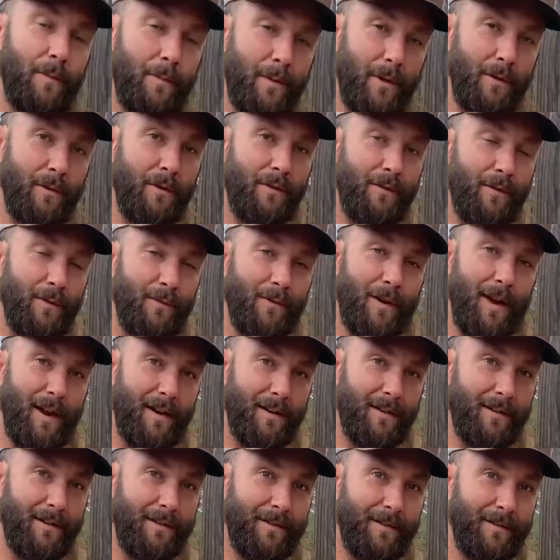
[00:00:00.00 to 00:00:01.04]
beautiful
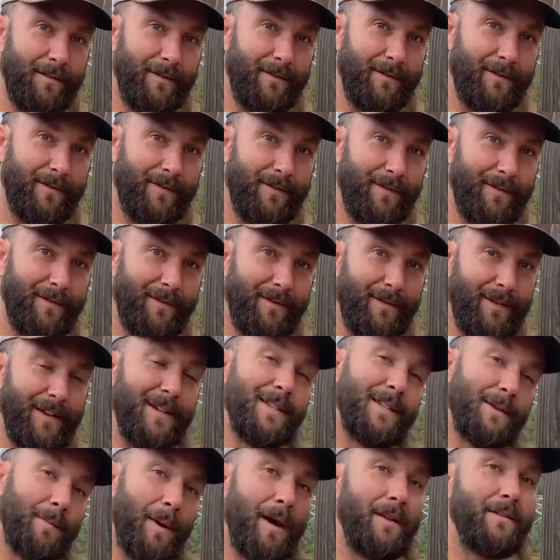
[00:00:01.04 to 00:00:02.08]
Raina,
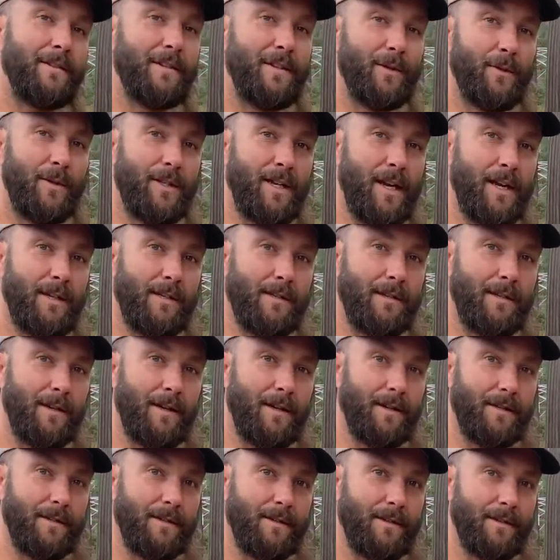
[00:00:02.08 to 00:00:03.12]
is about to do a taste
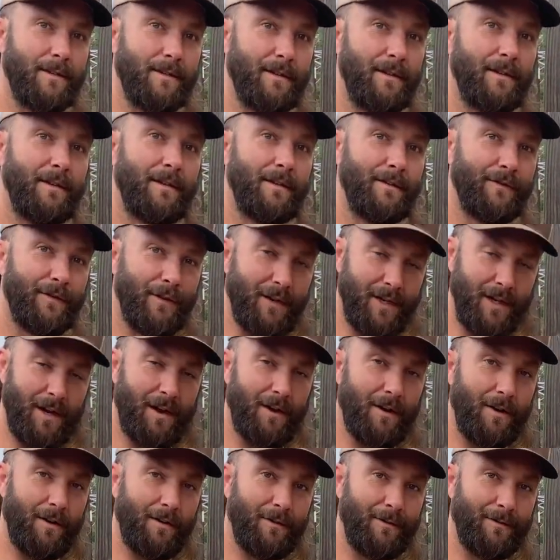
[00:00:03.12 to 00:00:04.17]
test for
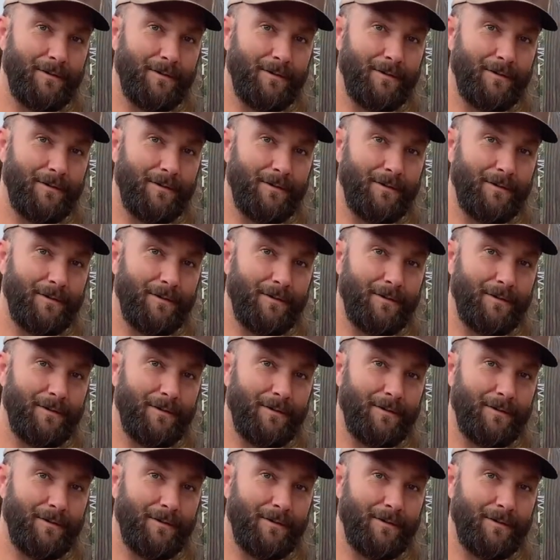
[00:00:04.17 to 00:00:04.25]
y'all.